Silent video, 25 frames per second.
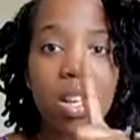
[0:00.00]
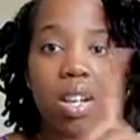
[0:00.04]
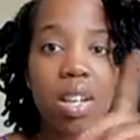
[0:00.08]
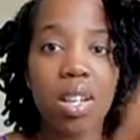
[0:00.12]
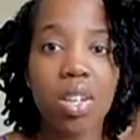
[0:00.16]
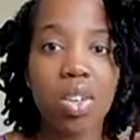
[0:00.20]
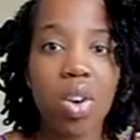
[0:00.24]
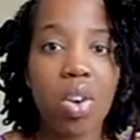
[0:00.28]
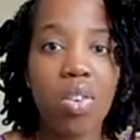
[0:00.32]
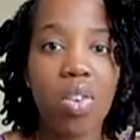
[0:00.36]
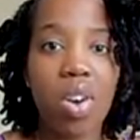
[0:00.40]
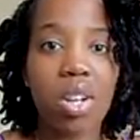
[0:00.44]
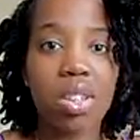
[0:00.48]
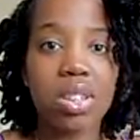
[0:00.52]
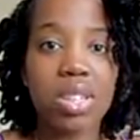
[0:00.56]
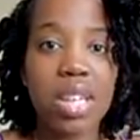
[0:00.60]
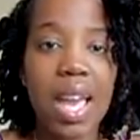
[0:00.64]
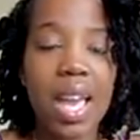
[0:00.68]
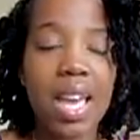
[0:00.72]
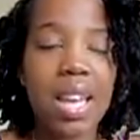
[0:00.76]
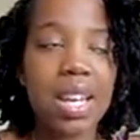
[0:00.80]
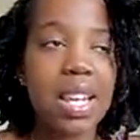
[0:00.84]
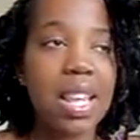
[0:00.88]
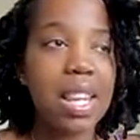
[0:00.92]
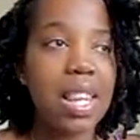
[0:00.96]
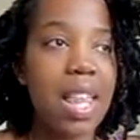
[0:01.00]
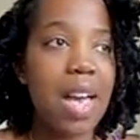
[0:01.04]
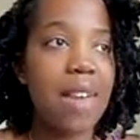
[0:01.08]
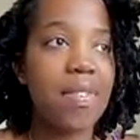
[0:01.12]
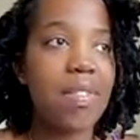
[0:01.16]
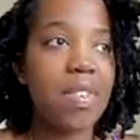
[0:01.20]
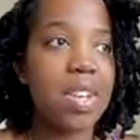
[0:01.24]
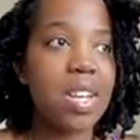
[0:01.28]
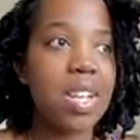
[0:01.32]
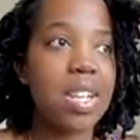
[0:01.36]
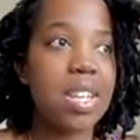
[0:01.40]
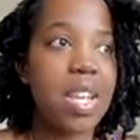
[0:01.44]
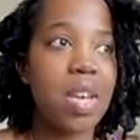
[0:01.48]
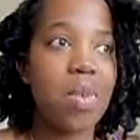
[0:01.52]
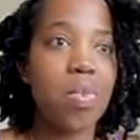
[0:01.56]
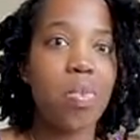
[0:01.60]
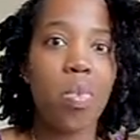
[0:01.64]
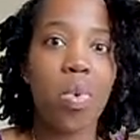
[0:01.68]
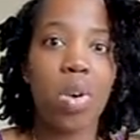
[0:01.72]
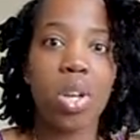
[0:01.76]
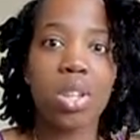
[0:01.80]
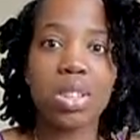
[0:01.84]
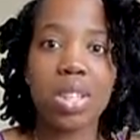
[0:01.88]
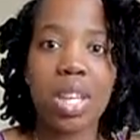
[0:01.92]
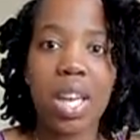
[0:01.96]
you know, around 10, 11, and then
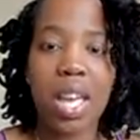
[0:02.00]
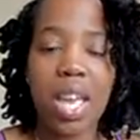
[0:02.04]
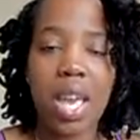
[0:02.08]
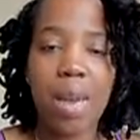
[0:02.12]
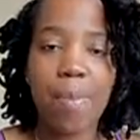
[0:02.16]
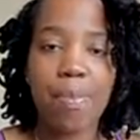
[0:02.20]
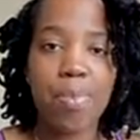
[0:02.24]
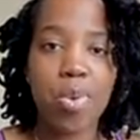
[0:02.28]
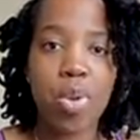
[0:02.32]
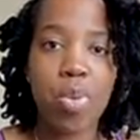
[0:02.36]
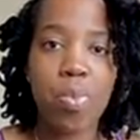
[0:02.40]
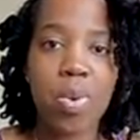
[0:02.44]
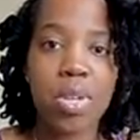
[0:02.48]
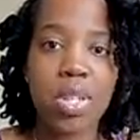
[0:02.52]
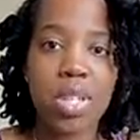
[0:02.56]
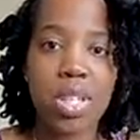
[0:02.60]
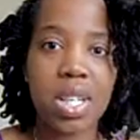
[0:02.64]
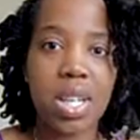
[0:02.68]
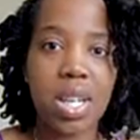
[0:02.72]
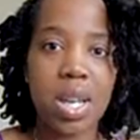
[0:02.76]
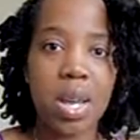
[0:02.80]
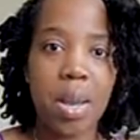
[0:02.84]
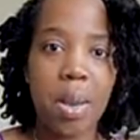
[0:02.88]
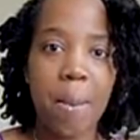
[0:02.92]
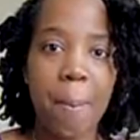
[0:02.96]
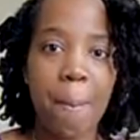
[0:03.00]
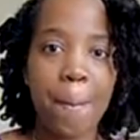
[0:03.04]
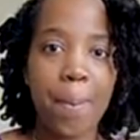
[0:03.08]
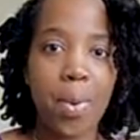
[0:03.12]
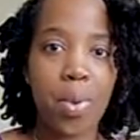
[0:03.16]
once I hit puberty,